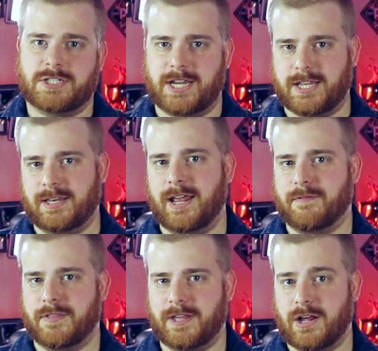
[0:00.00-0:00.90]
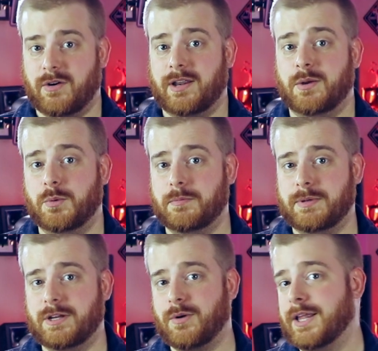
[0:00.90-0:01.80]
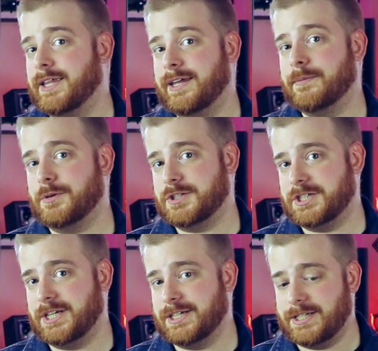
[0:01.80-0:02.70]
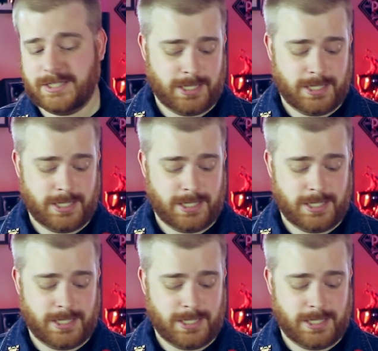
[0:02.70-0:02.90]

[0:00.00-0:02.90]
checking everything out, it would be greatly appreciated.